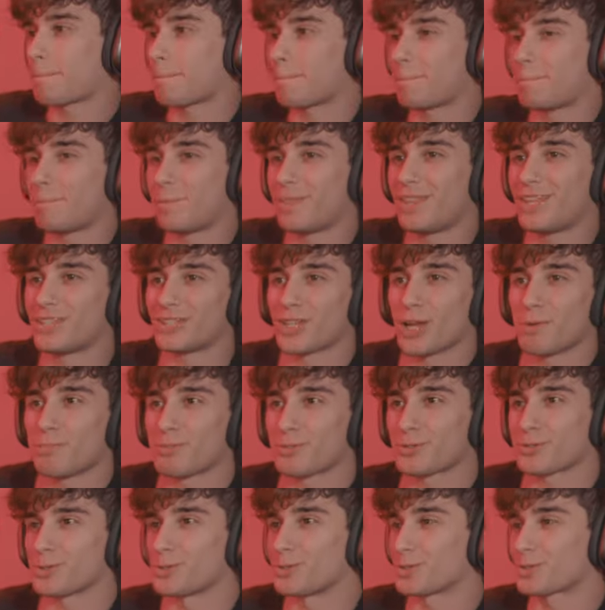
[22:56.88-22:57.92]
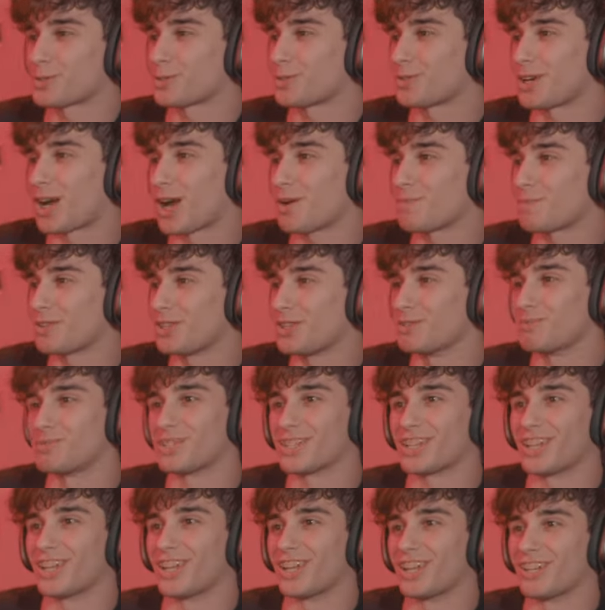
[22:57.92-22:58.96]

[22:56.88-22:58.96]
this episode was so happy at the beginning.